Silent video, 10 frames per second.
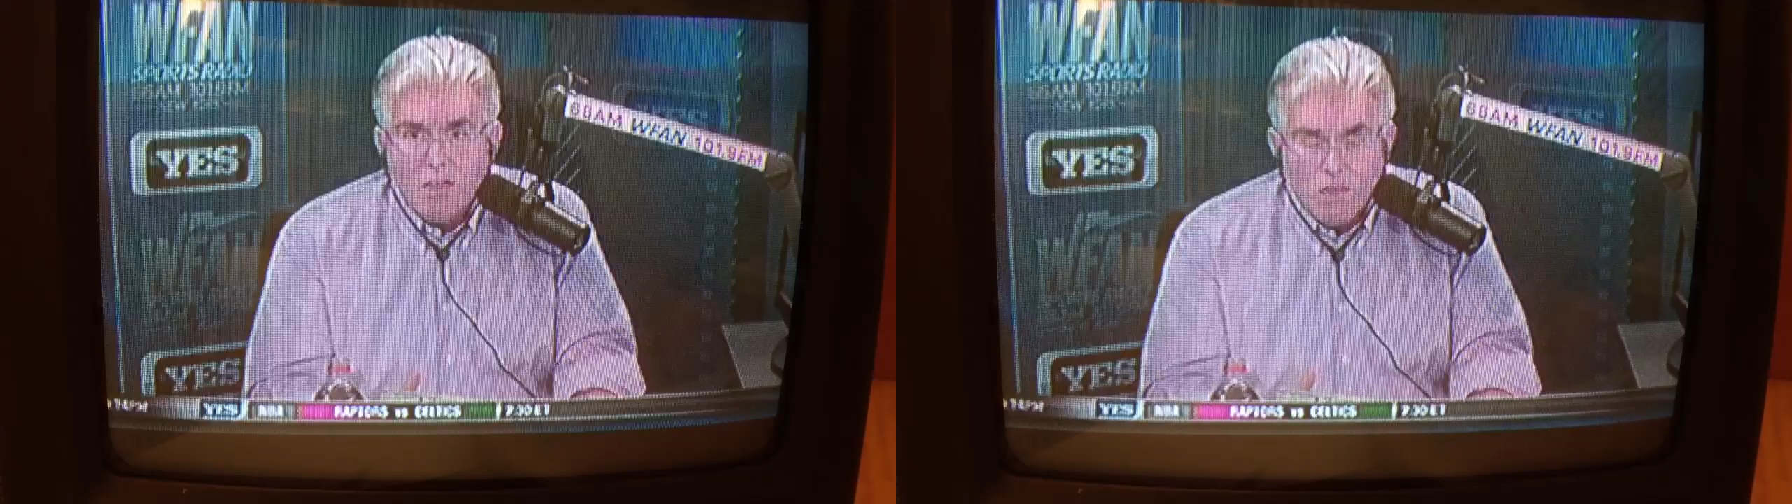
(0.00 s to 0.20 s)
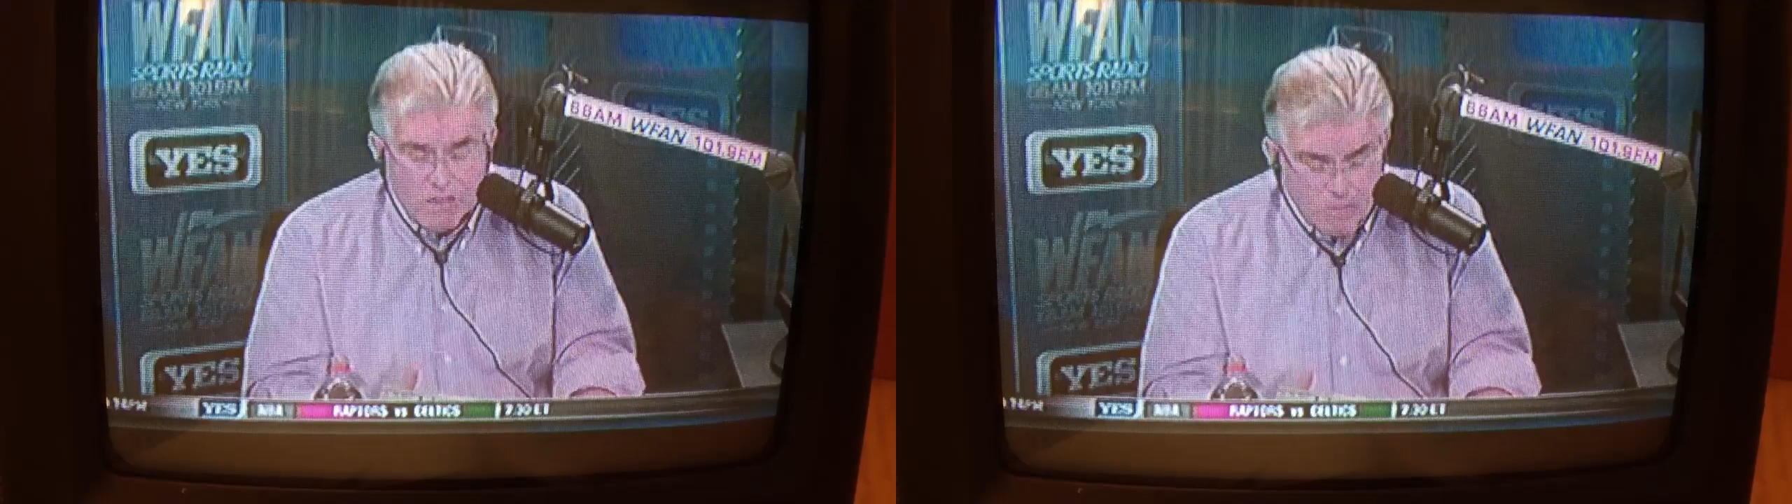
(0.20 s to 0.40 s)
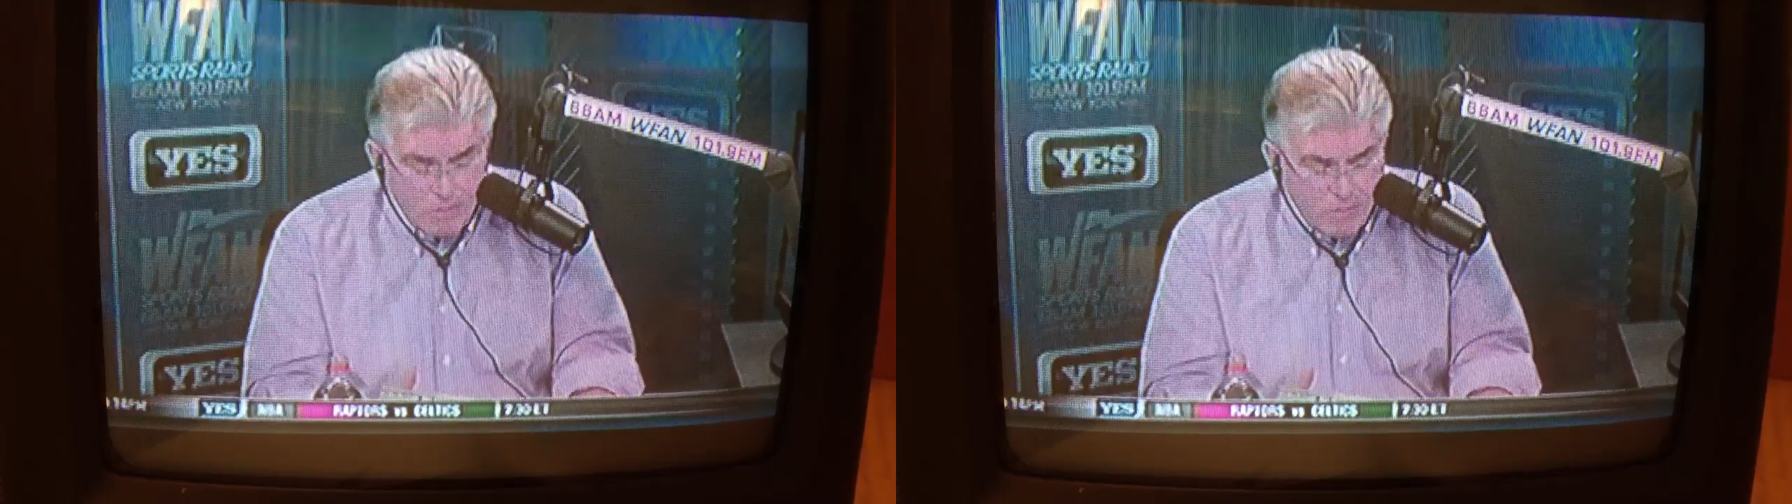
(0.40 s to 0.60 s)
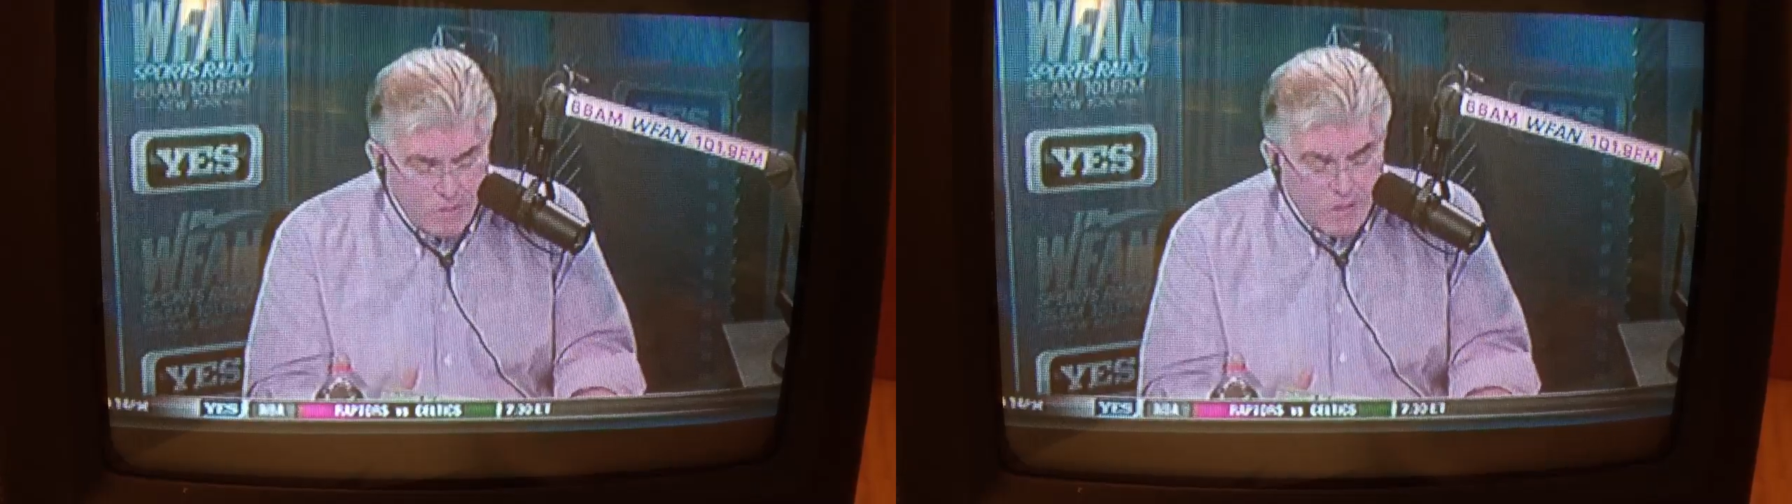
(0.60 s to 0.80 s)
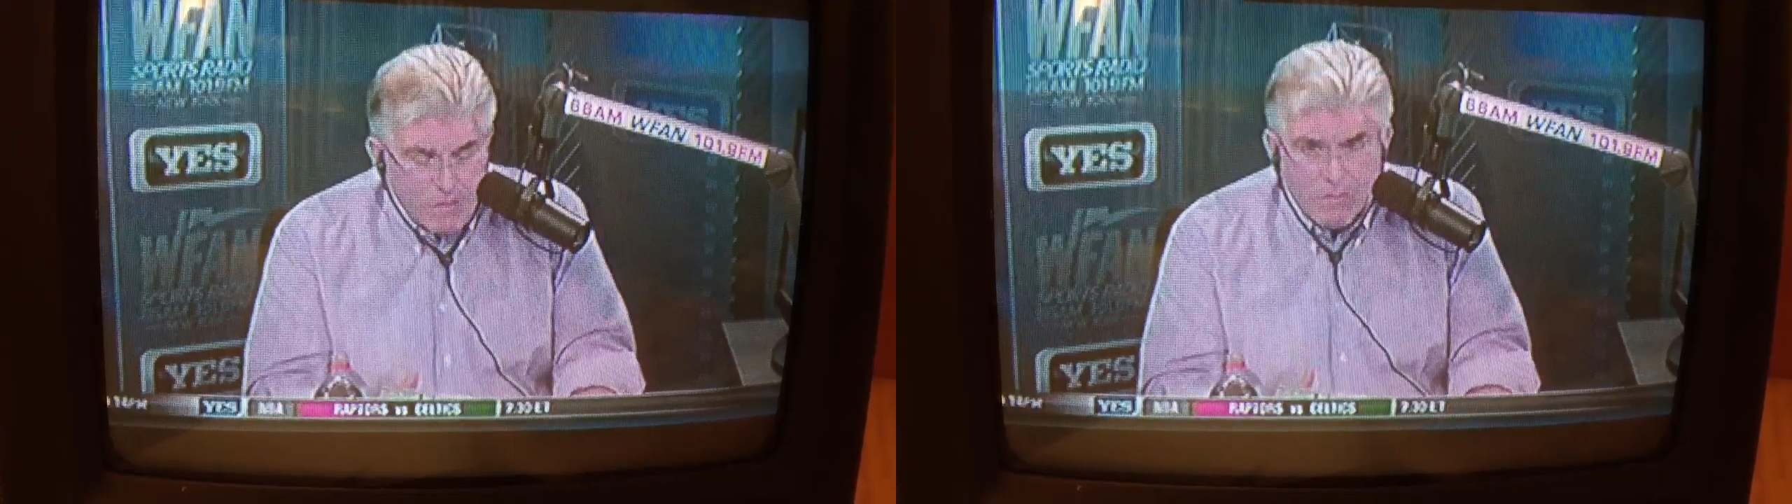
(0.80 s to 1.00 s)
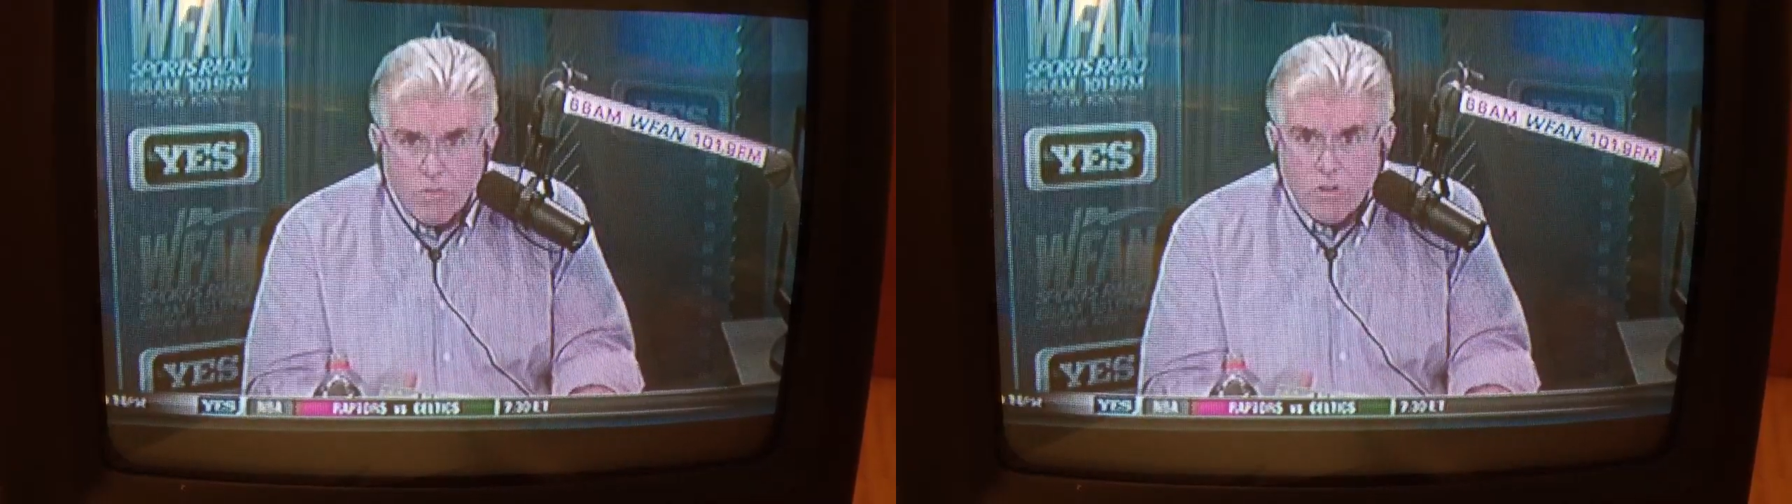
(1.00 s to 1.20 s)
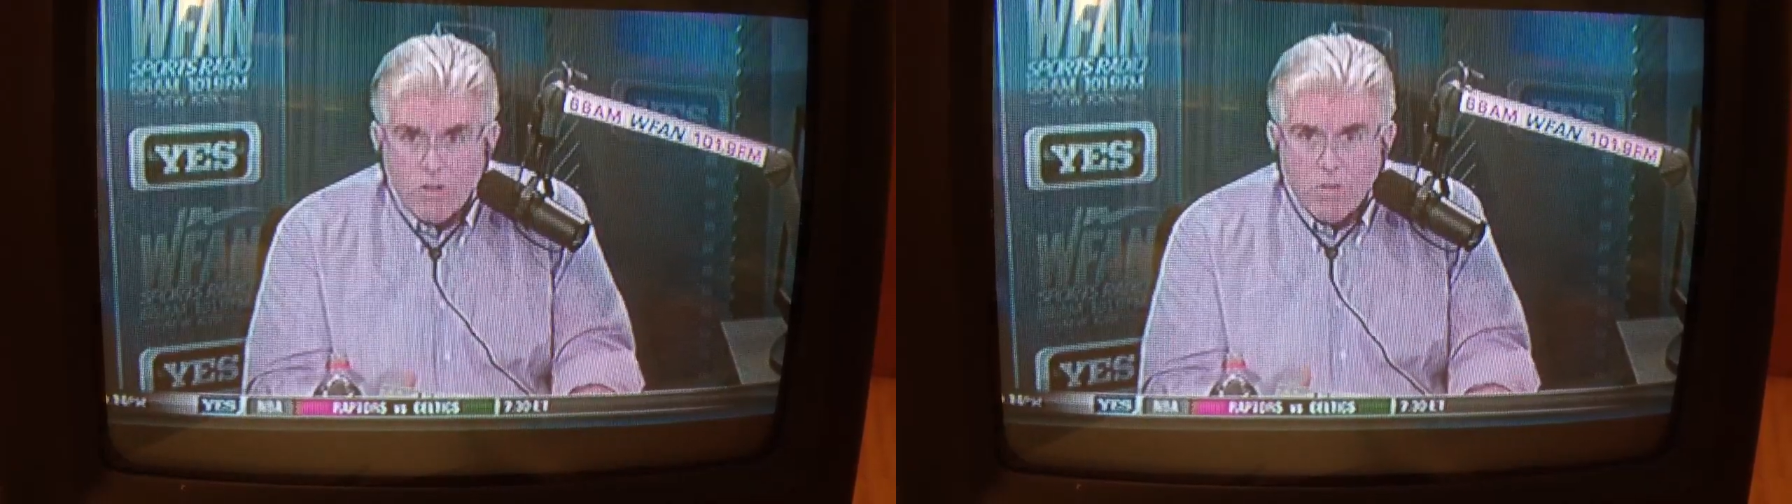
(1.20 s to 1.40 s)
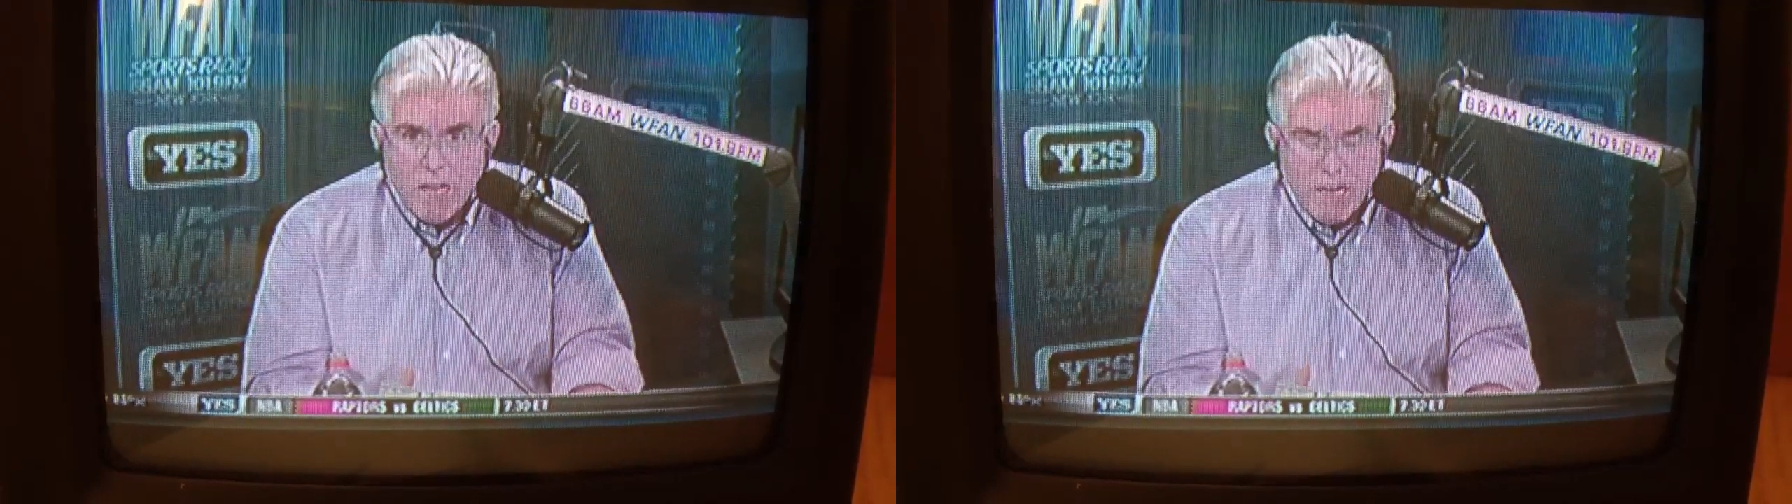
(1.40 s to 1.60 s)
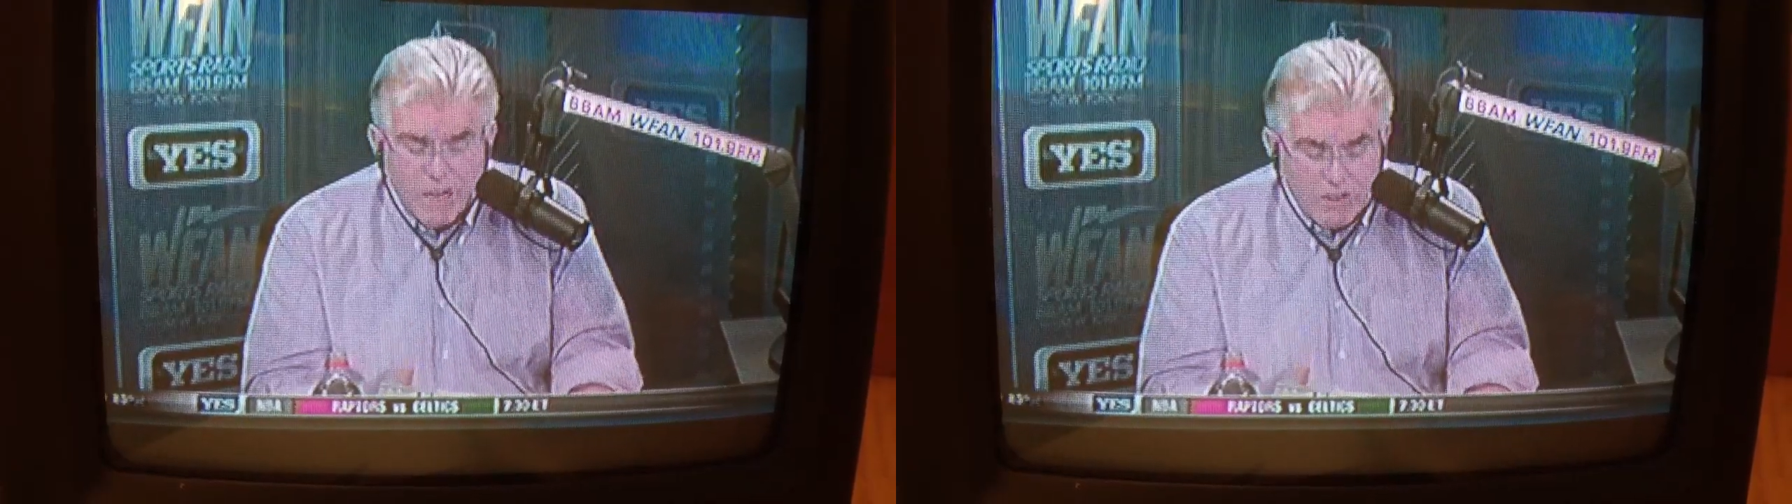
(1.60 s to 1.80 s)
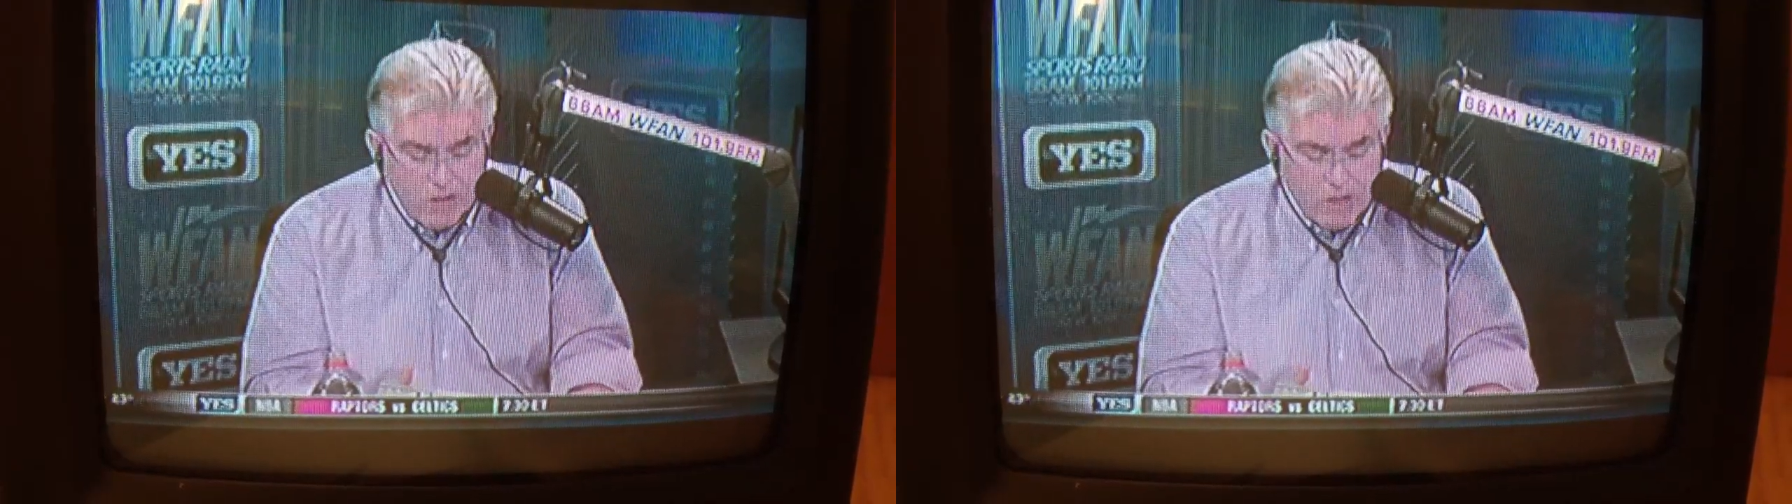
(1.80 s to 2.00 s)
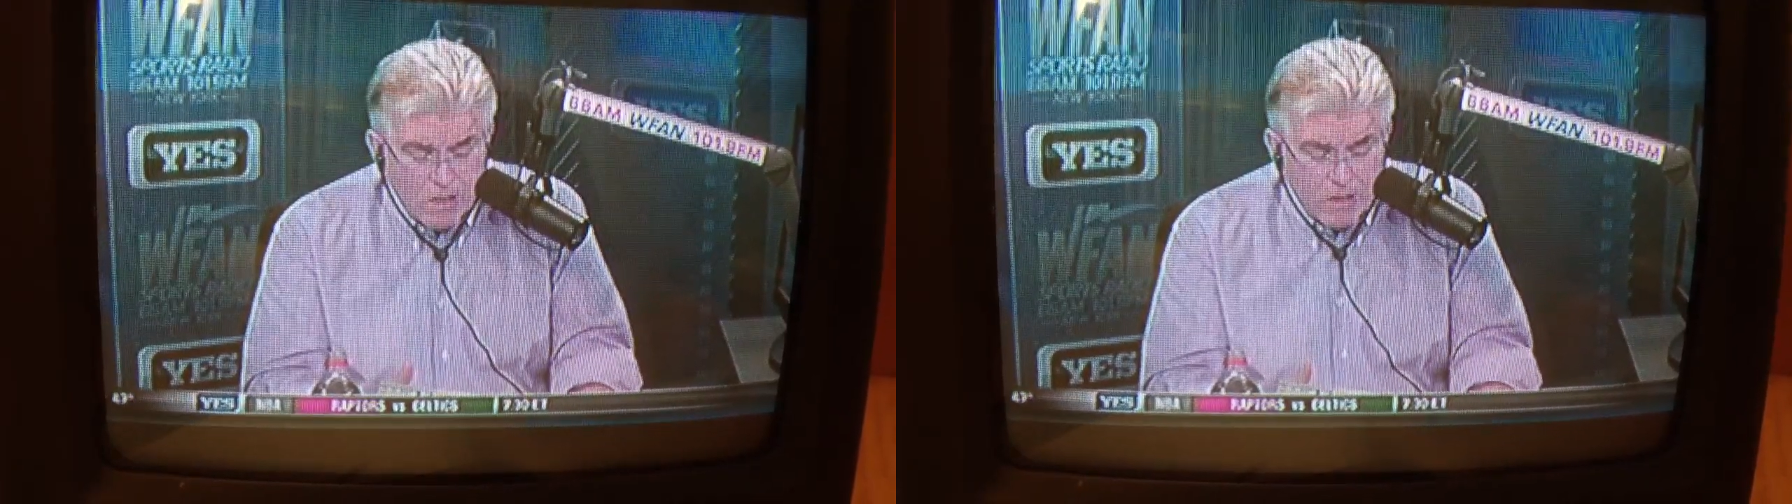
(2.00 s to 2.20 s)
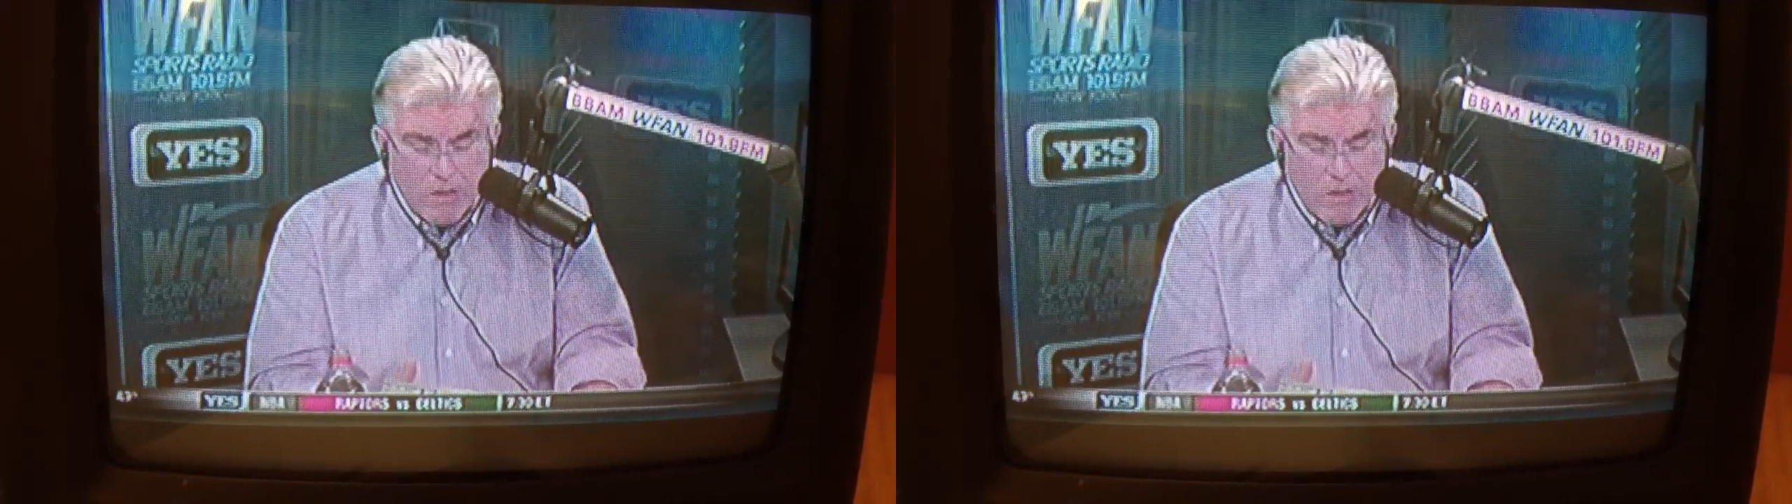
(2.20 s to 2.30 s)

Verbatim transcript: Uh, you know, so that is it